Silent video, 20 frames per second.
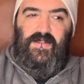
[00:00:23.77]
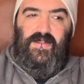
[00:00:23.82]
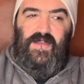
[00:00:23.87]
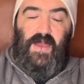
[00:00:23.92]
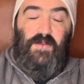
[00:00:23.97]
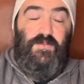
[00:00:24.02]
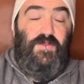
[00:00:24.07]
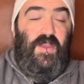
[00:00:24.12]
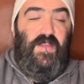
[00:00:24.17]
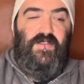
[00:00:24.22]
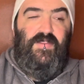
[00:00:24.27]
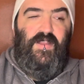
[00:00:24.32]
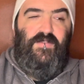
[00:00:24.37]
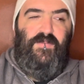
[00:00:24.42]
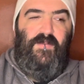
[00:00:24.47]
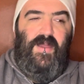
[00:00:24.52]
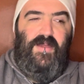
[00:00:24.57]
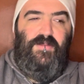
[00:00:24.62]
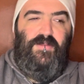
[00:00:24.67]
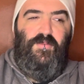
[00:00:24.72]
I'm John Stack
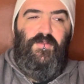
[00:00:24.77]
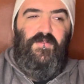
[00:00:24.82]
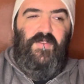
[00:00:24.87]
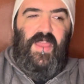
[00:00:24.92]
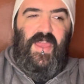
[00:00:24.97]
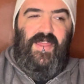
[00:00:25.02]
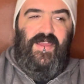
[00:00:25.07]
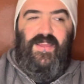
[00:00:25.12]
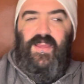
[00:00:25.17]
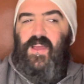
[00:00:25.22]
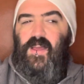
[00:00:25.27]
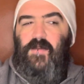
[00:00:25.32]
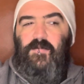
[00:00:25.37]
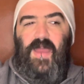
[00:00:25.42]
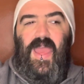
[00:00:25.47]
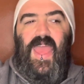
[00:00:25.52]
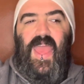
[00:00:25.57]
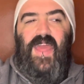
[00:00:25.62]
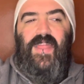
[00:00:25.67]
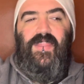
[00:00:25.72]
from ActMovieGuy.com,
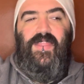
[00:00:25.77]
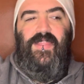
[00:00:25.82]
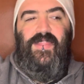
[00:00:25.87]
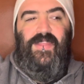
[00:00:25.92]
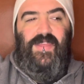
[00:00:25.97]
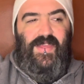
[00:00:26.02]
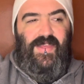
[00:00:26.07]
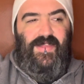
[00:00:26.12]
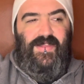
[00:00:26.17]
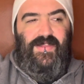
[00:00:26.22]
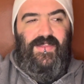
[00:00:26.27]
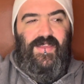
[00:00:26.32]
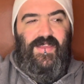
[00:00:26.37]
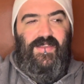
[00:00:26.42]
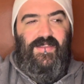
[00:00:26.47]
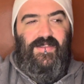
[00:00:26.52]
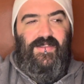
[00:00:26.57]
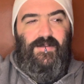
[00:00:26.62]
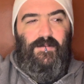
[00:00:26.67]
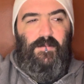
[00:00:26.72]
and this
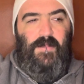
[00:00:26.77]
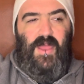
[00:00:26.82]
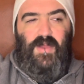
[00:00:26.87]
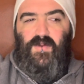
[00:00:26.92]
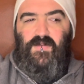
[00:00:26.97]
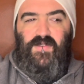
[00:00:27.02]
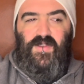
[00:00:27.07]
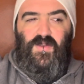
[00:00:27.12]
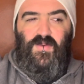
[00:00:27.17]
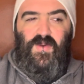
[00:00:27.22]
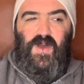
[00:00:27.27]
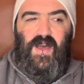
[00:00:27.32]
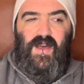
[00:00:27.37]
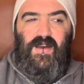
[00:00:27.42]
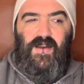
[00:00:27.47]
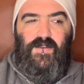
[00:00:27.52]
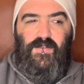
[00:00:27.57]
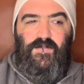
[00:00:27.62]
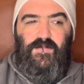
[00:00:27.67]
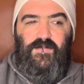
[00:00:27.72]
is my review
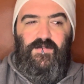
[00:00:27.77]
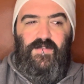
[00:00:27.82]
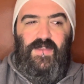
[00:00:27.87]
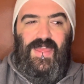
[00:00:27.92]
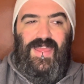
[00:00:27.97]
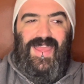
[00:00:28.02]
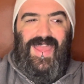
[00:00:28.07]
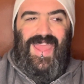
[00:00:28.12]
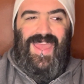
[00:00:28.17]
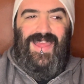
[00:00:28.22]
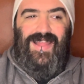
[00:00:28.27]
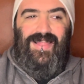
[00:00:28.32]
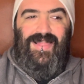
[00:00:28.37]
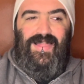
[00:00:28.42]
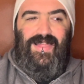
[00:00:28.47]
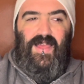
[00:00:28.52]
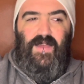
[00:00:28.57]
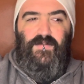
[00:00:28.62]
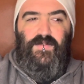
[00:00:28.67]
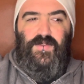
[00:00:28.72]
of A
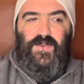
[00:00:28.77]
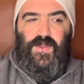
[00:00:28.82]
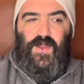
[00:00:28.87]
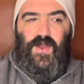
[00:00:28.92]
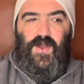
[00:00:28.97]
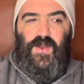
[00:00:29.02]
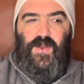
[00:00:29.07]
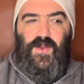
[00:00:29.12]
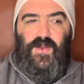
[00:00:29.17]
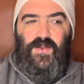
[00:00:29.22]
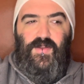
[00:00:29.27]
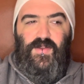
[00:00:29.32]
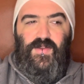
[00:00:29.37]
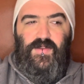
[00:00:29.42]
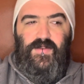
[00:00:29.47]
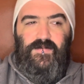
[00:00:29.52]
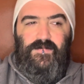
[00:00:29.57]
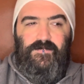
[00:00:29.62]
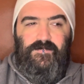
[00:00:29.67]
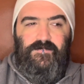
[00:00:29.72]
Love Song.
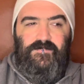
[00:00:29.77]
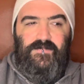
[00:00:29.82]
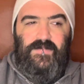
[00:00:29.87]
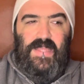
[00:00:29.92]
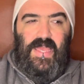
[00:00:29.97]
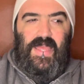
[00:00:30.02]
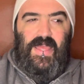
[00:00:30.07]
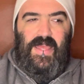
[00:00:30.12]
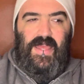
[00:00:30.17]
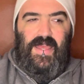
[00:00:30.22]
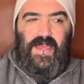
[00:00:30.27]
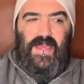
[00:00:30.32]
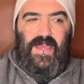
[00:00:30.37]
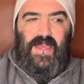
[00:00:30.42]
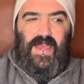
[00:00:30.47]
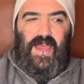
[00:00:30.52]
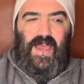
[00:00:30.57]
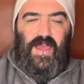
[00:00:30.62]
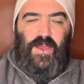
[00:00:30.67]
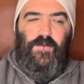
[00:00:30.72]

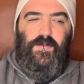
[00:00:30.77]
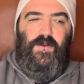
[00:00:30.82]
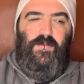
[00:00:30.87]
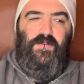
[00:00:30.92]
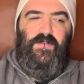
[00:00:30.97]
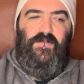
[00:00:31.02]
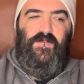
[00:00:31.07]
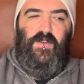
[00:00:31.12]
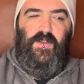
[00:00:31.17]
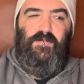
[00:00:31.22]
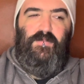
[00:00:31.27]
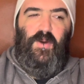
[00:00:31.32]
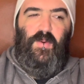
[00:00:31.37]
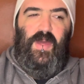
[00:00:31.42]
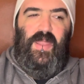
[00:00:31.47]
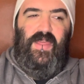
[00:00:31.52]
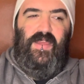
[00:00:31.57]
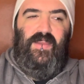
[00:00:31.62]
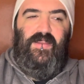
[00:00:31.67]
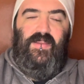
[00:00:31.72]
I hope that was very
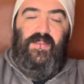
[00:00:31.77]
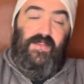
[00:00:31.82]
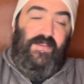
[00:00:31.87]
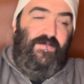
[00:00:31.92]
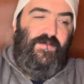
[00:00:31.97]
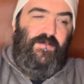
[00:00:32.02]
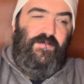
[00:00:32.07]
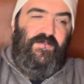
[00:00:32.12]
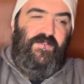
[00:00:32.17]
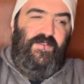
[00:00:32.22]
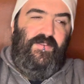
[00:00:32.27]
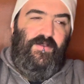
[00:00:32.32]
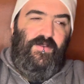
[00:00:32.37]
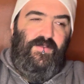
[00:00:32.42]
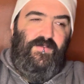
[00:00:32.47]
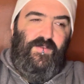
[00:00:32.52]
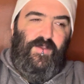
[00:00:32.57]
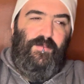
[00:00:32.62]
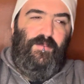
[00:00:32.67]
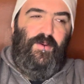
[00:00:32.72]
poetic, because this film feels
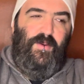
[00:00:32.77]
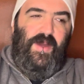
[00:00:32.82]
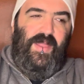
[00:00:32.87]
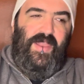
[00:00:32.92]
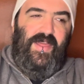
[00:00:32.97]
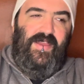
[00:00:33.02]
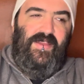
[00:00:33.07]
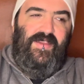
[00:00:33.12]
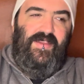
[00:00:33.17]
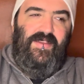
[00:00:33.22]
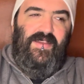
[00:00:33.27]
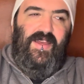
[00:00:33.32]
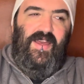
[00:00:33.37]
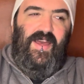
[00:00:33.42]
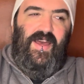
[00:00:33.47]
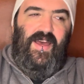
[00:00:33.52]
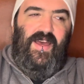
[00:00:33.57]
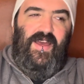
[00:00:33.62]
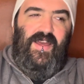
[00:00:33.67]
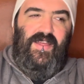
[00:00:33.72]
very poetic.
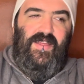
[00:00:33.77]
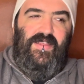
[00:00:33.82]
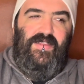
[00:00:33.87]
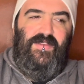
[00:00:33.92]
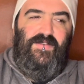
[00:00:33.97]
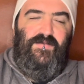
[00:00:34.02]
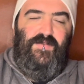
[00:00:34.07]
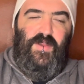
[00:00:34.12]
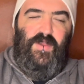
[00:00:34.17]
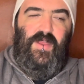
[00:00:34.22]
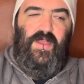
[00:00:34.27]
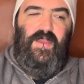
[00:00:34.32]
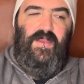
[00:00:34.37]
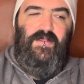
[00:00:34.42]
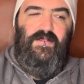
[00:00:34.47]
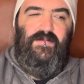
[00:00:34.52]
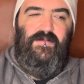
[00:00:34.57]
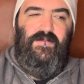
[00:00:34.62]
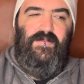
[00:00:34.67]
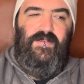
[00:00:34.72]
It's a very
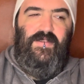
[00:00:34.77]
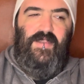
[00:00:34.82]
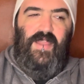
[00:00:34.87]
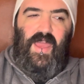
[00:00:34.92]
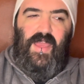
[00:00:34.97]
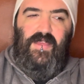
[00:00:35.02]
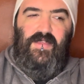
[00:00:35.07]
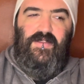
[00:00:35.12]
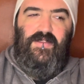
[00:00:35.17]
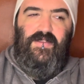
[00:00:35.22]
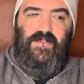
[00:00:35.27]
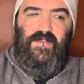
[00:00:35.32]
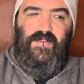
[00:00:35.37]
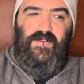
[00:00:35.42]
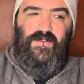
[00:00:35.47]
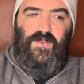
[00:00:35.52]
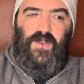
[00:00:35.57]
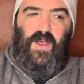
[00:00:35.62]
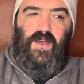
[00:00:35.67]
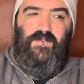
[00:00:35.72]
nice,
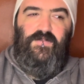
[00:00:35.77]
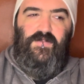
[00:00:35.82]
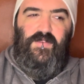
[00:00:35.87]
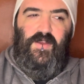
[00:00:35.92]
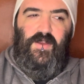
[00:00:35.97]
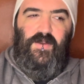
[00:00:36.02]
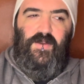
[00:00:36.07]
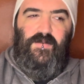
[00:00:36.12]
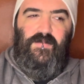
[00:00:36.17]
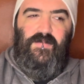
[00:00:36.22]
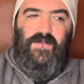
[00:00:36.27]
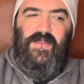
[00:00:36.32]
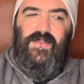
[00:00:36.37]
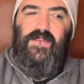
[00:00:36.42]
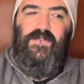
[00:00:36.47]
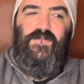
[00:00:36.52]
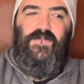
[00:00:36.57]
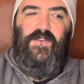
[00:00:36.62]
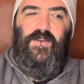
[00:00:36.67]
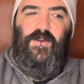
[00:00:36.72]
soft film. This
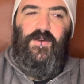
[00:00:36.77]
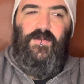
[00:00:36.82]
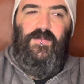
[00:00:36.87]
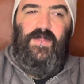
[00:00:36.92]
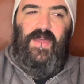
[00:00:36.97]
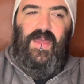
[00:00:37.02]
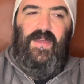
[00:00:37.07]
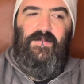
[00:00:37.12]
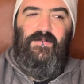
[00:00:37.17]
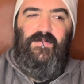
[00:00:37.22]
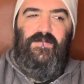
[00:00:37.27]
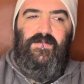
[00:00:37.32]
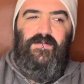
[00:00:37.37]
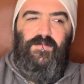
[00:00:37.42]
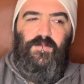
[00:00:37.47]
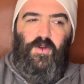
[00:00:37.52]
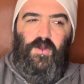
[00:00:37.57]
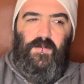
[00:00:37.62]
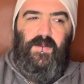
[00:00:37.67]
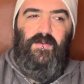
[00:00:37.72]
is a film that
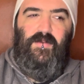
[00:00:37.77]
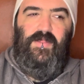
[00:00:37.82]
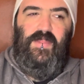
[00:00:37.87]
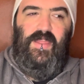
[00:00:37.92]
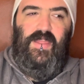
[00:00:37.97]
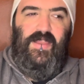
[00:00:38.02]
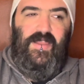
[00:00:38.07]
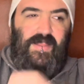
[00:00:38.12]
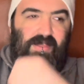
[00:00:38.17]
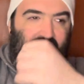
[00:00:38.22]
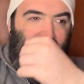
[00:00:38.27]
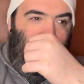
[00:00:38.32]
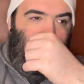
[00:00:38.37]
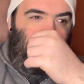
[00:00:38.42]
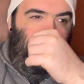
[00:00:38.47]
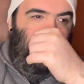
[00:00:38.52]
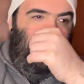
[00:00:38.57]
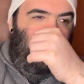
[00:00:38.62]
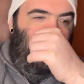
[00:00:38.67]
more people need to see.